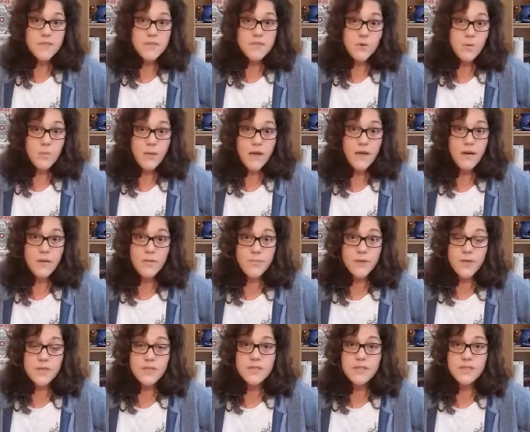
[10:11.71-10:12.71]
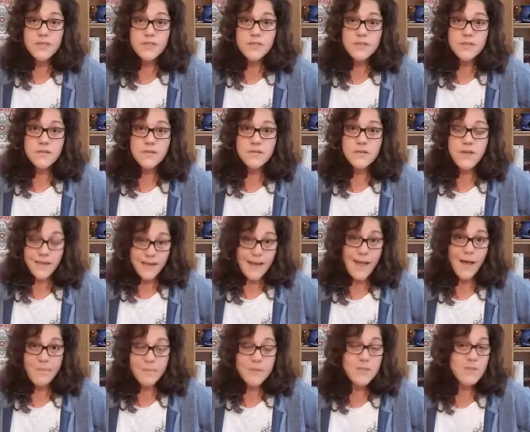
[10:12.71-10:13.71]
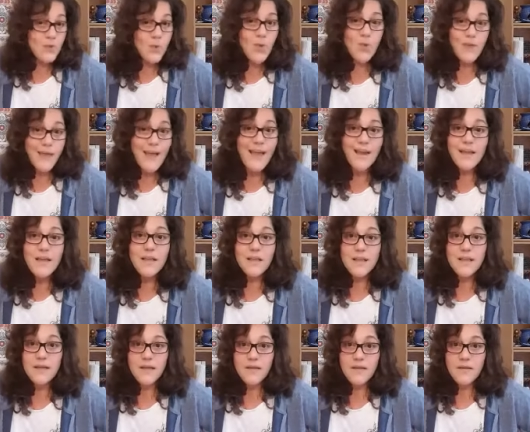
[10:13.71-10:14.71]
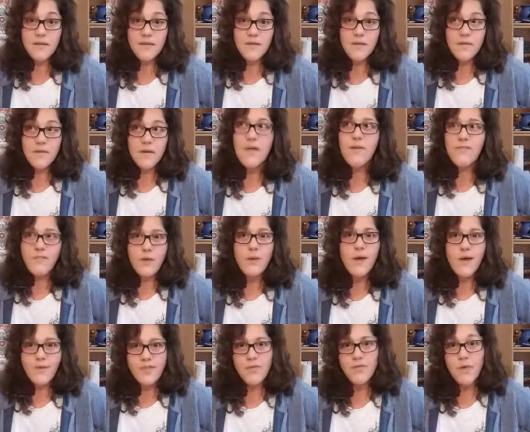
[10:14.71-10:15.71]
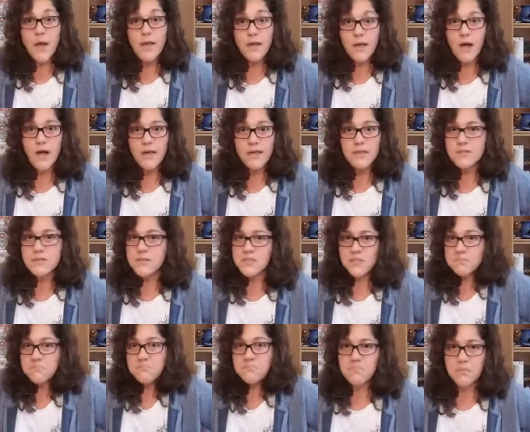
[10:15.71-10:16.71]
it's all part of the process. It happens organically. If you have the right guidance,